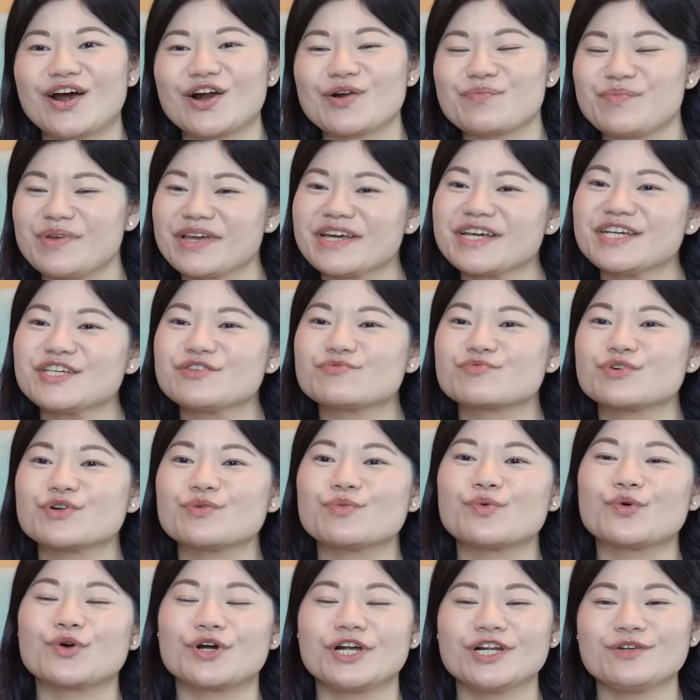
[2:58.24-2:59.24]
Our biggest
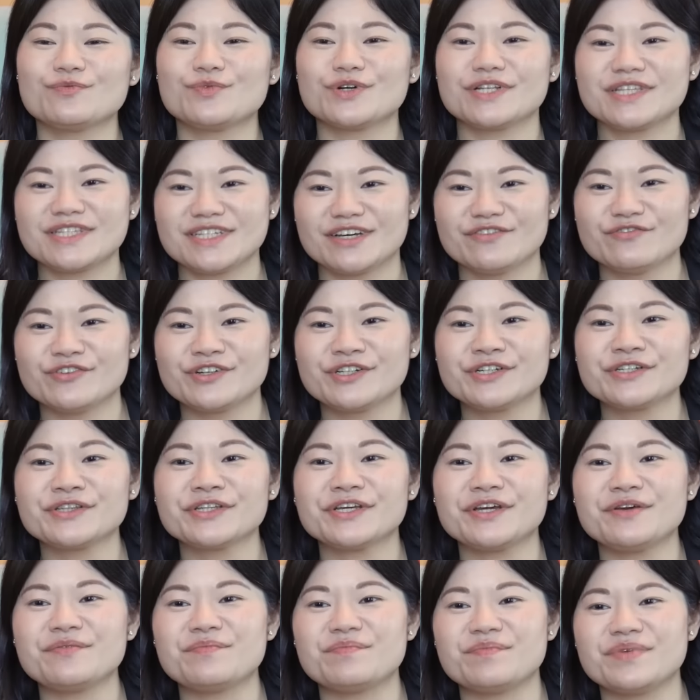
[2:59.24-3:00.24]
reward would
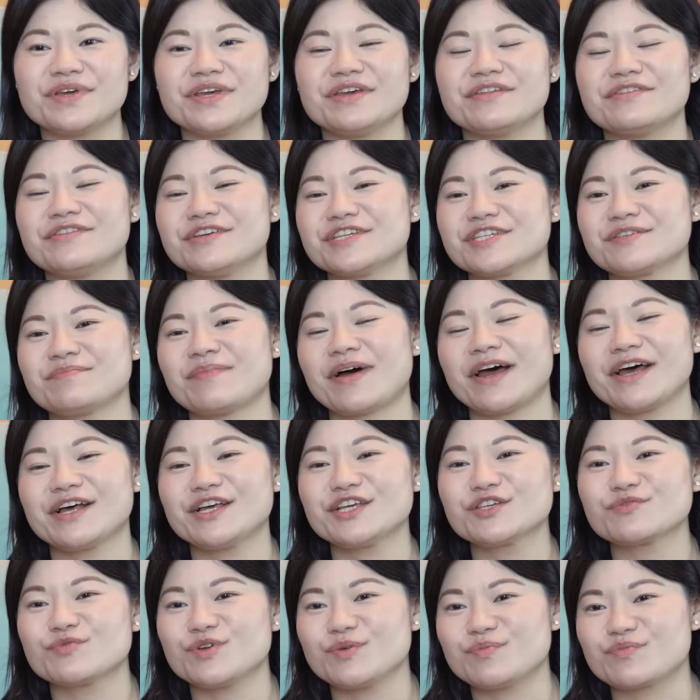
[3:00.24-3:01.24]
definitely be the
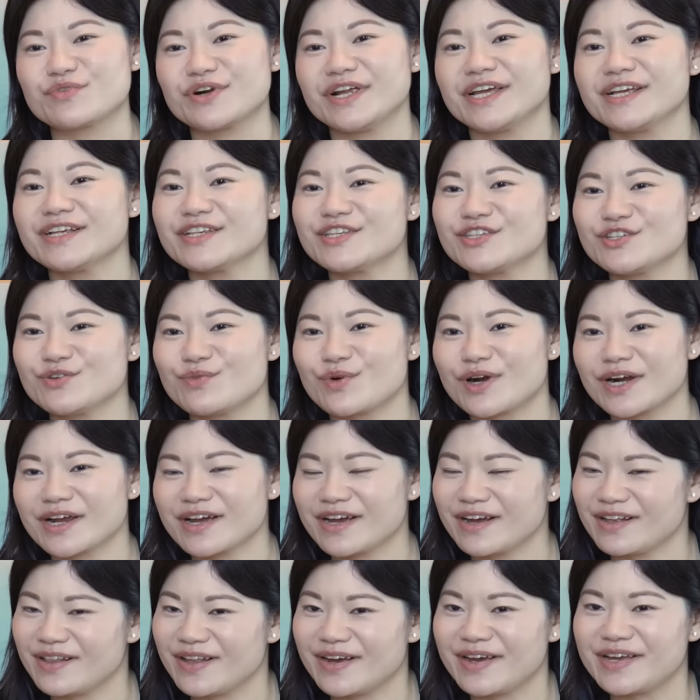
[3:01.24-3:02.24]
smiles we bring to our
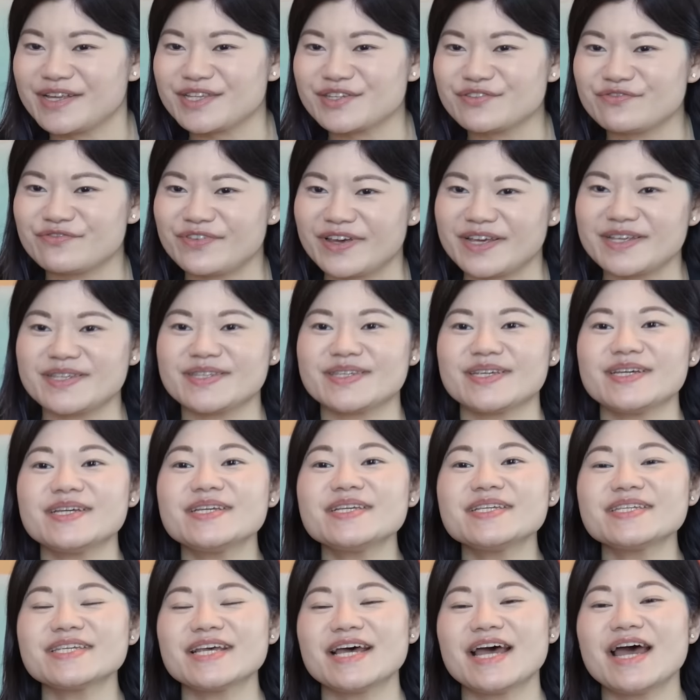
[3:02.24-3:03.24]
clients'
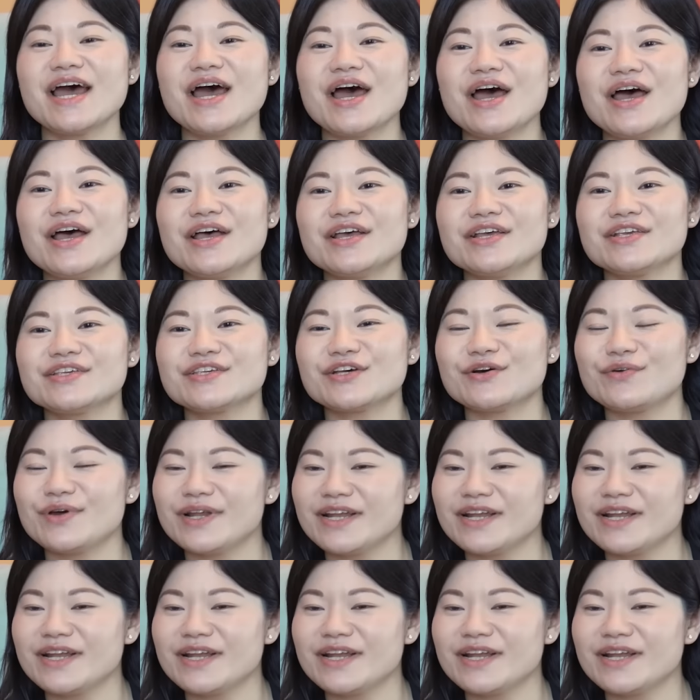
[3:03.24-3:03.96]
faces. So